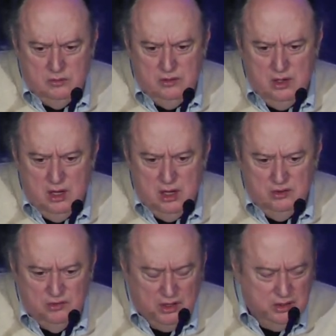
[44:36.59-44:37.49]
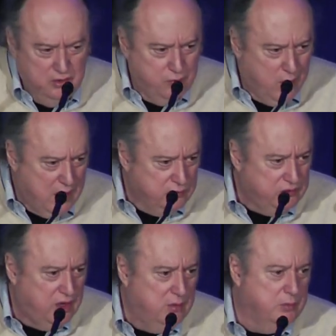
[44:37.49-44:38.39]
did an executive
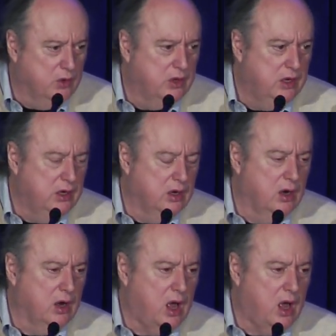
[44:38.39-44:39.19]
roundtable here